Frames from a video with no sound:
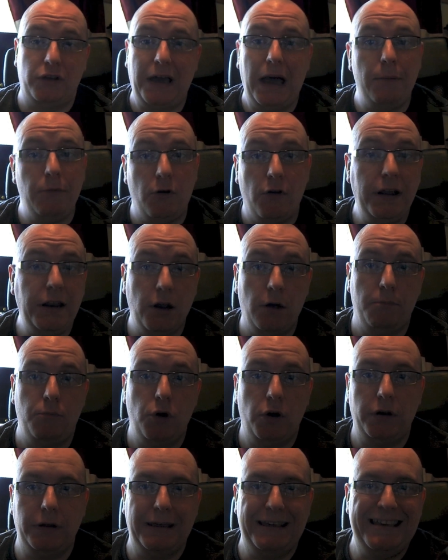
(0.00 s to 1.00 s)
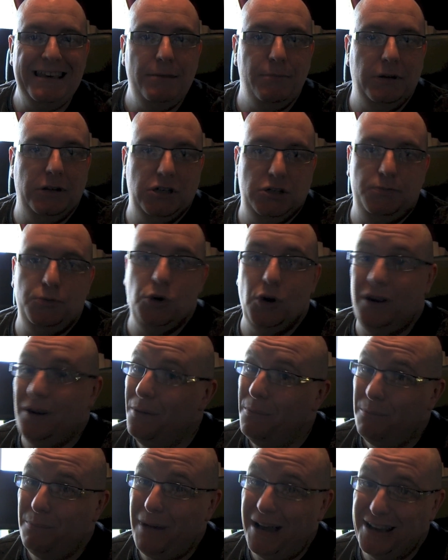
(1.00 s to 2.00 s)
the camera right now and put an eBay dispute in.
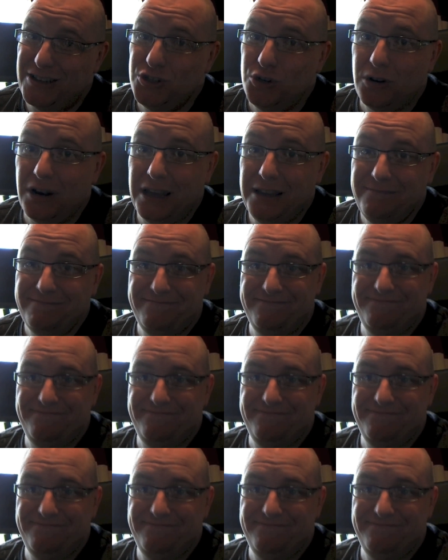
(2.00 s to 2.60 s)
Back shortly.